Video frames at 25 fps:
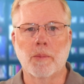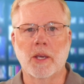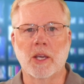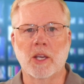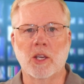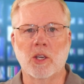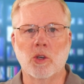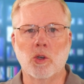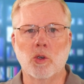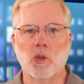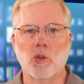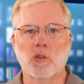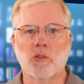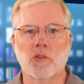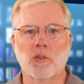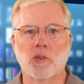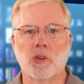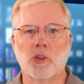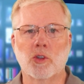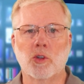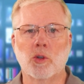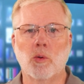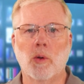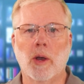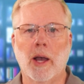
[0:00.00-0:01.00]
being used for
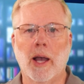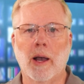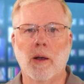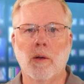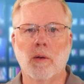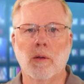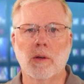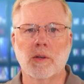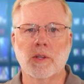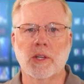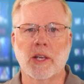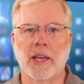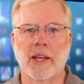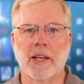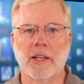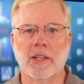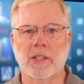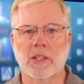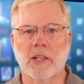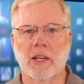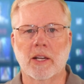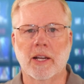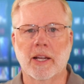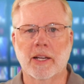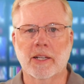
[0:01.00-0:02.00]
2 hours and
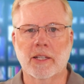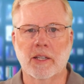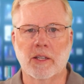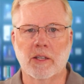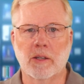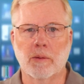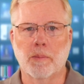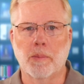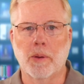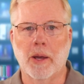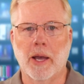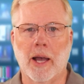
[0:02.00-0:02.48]
it's connected to